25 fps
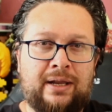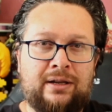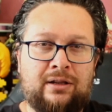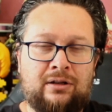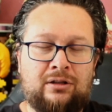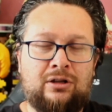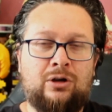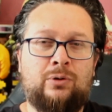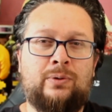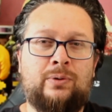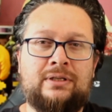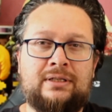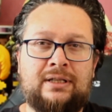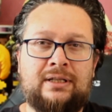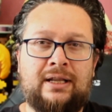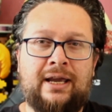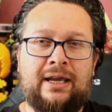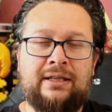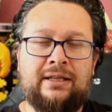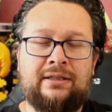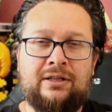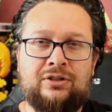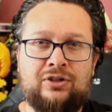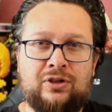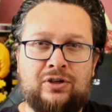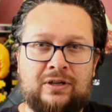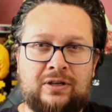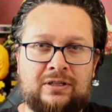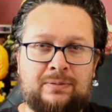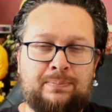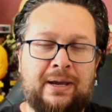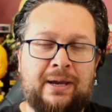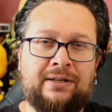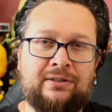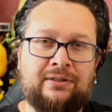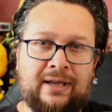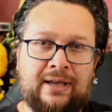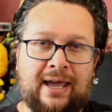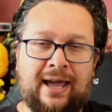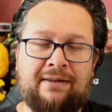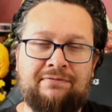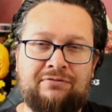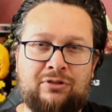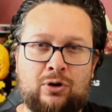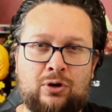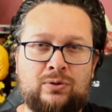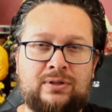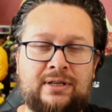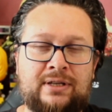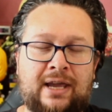and Lois Lane, that you expect to have
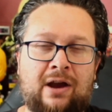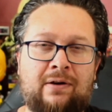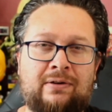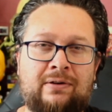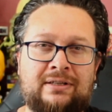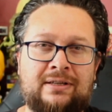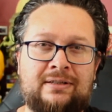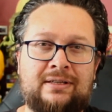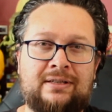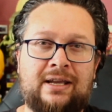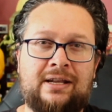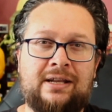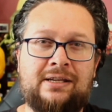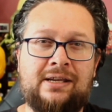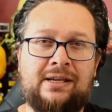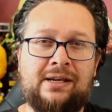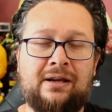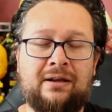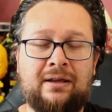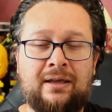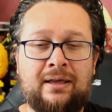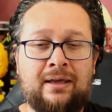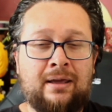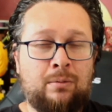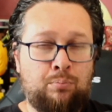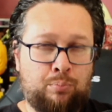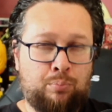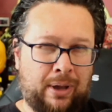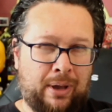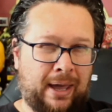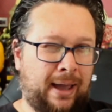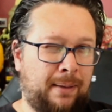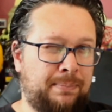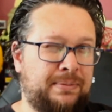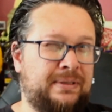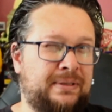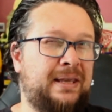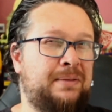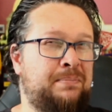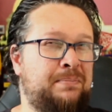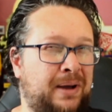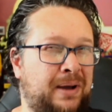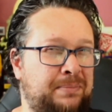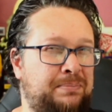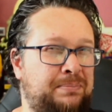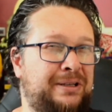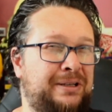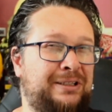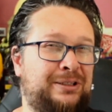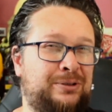those characters in here. Perhaps they might
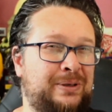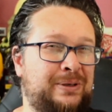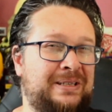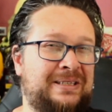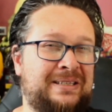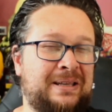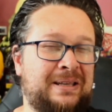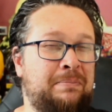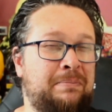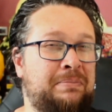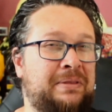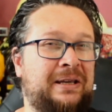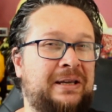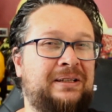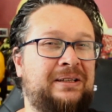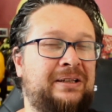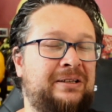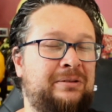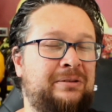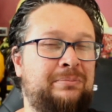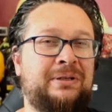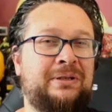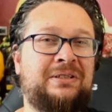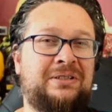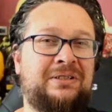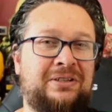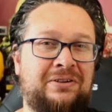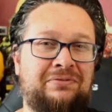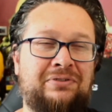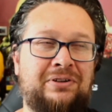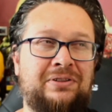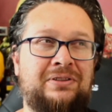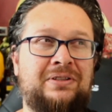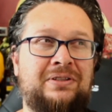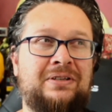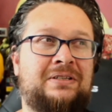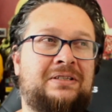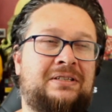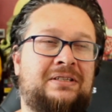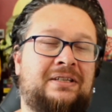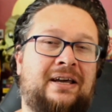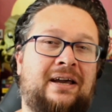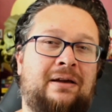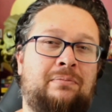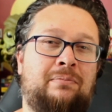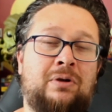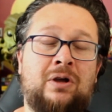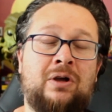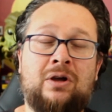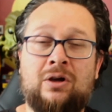be doing something a little bit different this
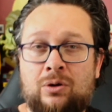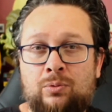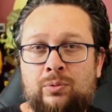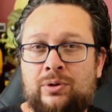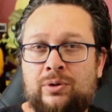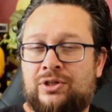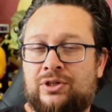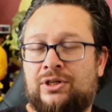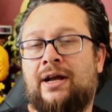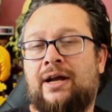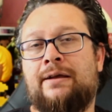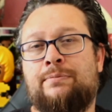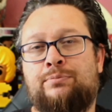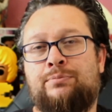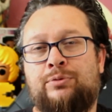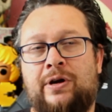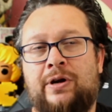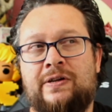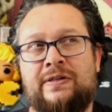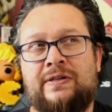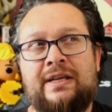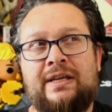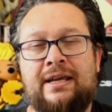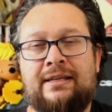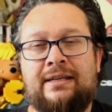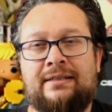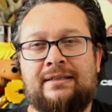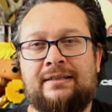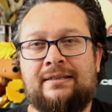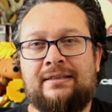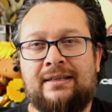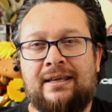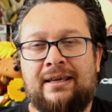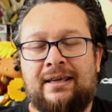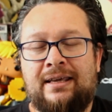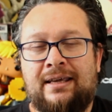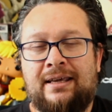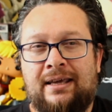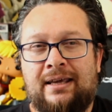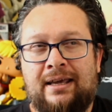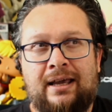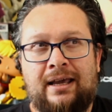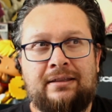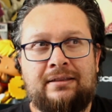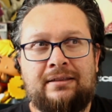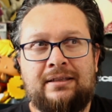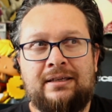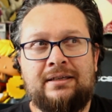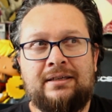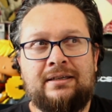time, which I appreciated. I
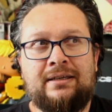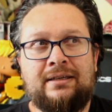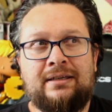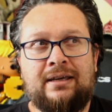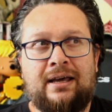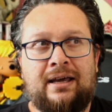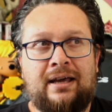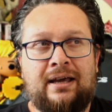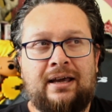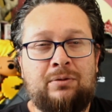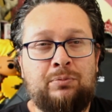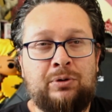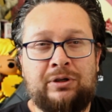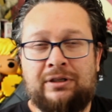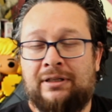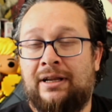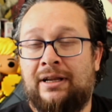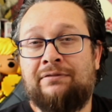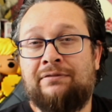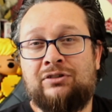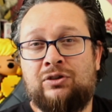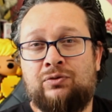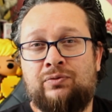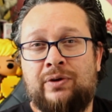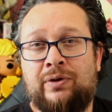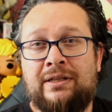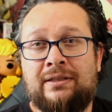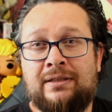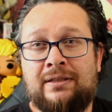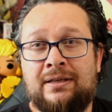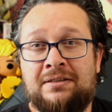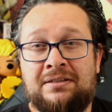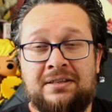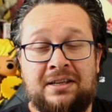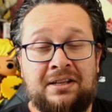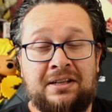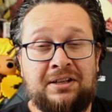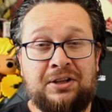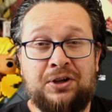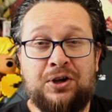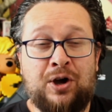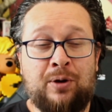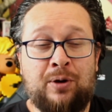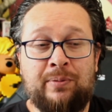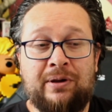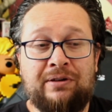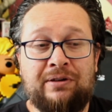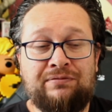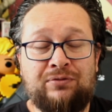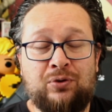think I would love to read this in
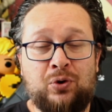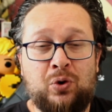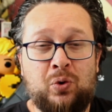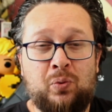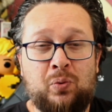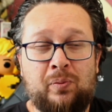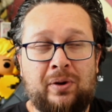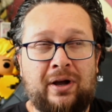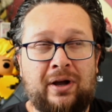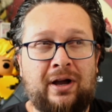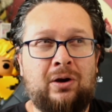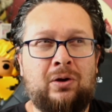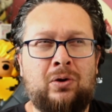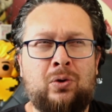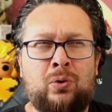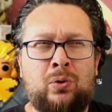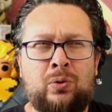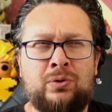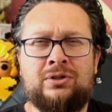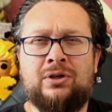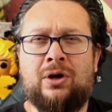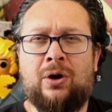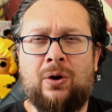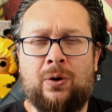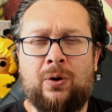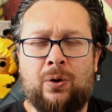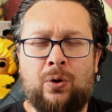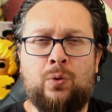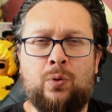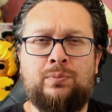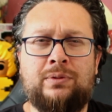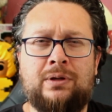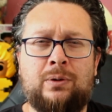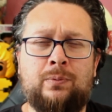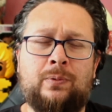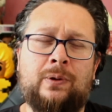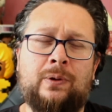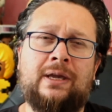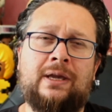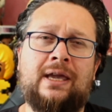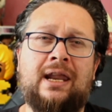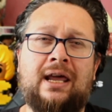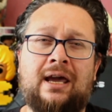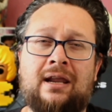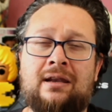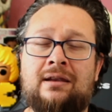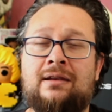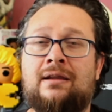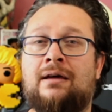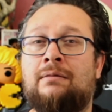comic form. I also hope that we get
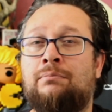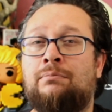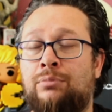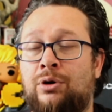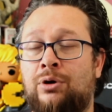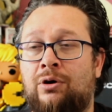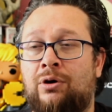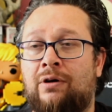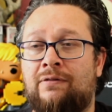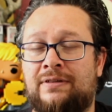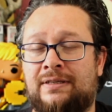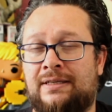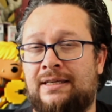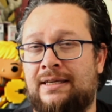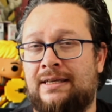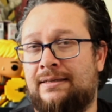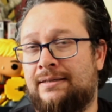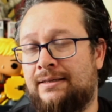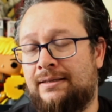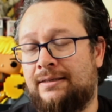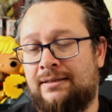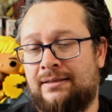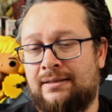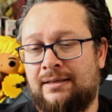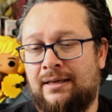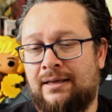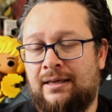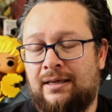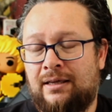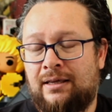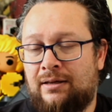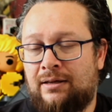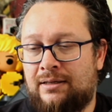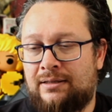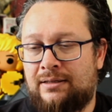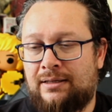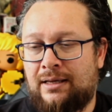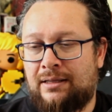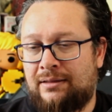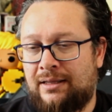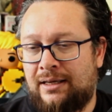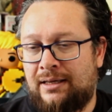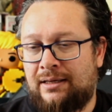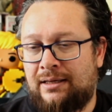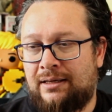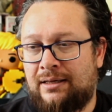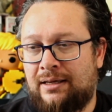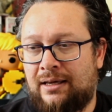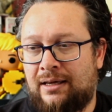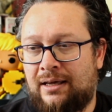a number of seasons, because I
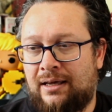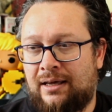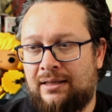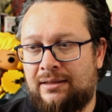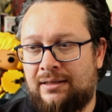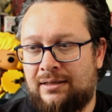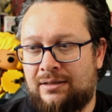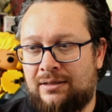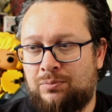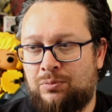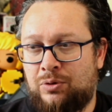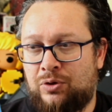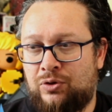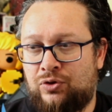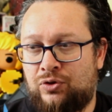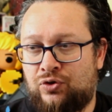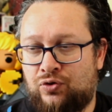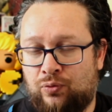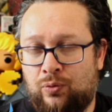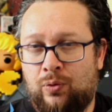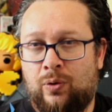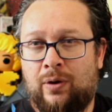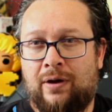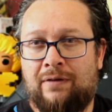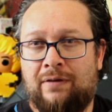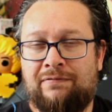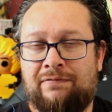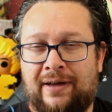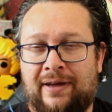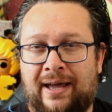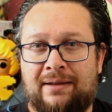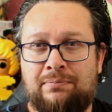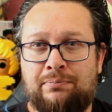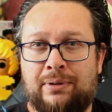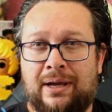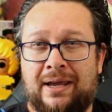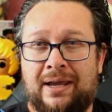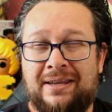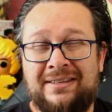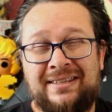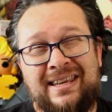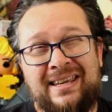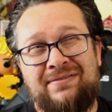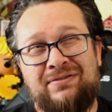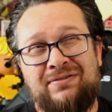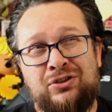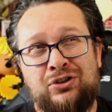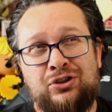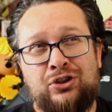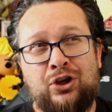think this will draw a fan base,
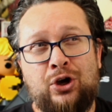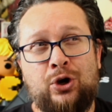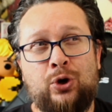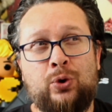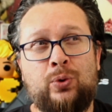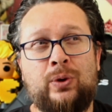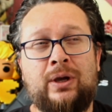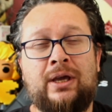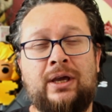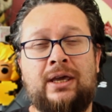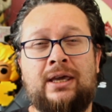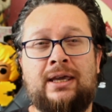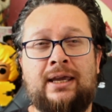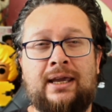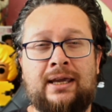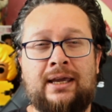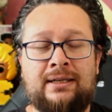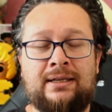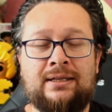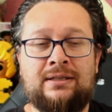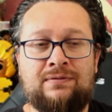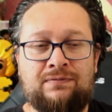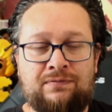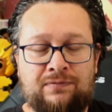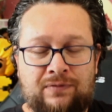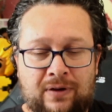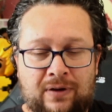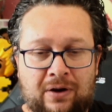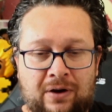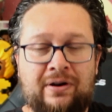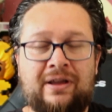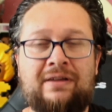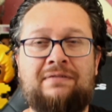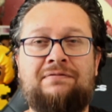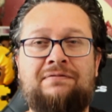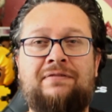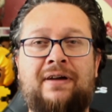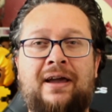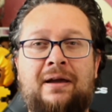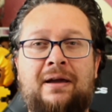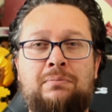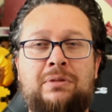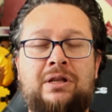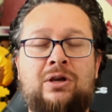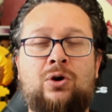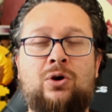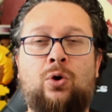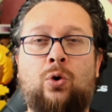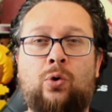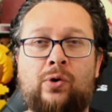even though it is very
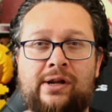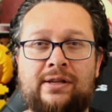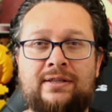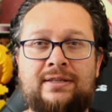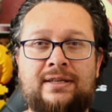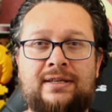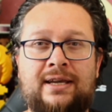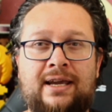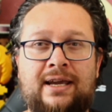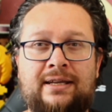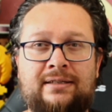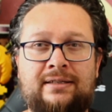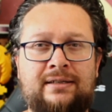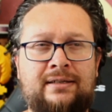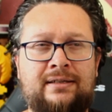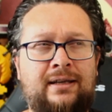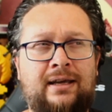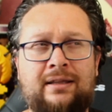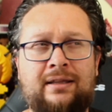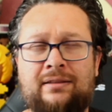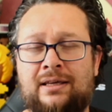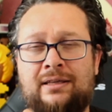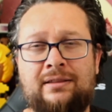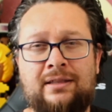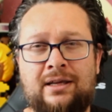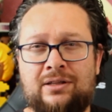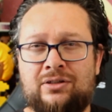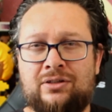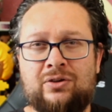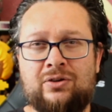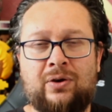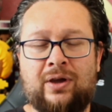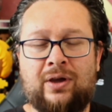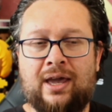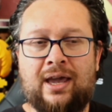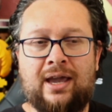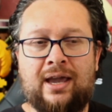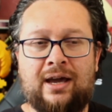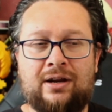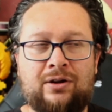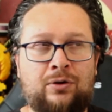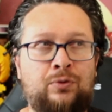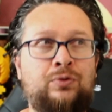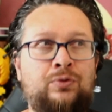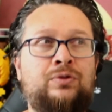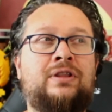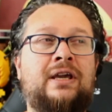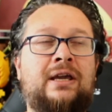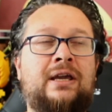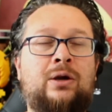family orientated. I think that's okay. I
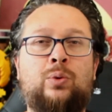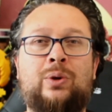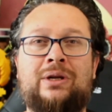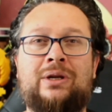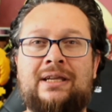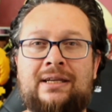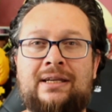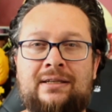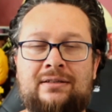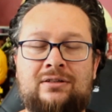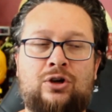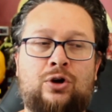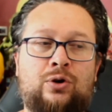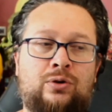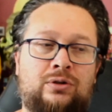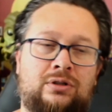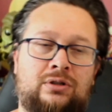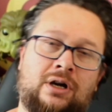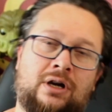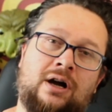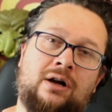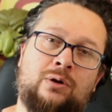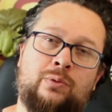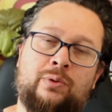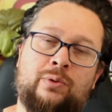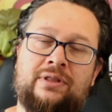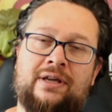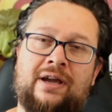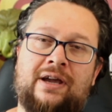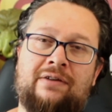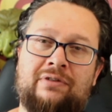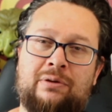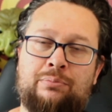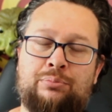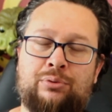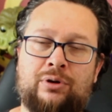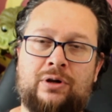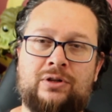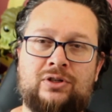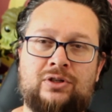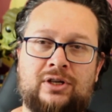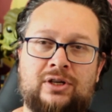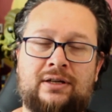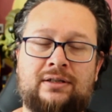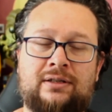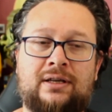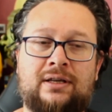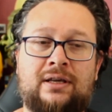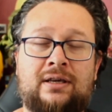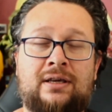don't think we need to go dark with every
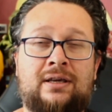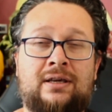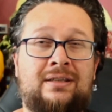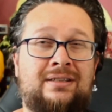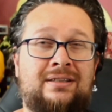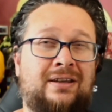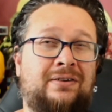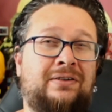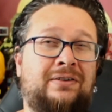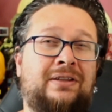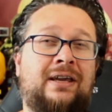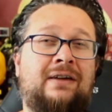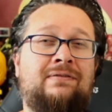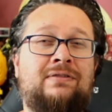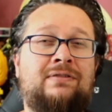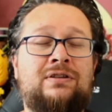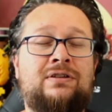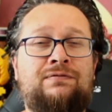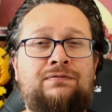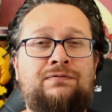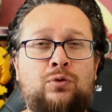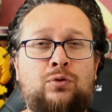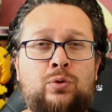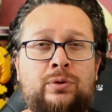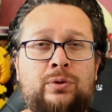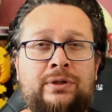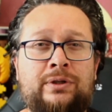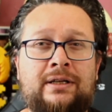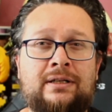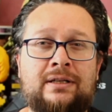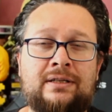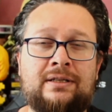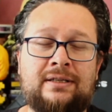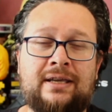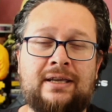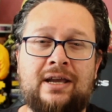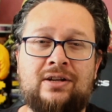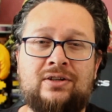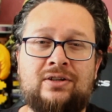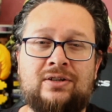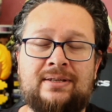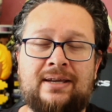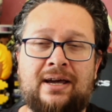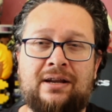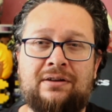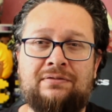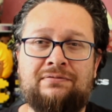project. So I'm going to give this 4 Nicolas Cages out of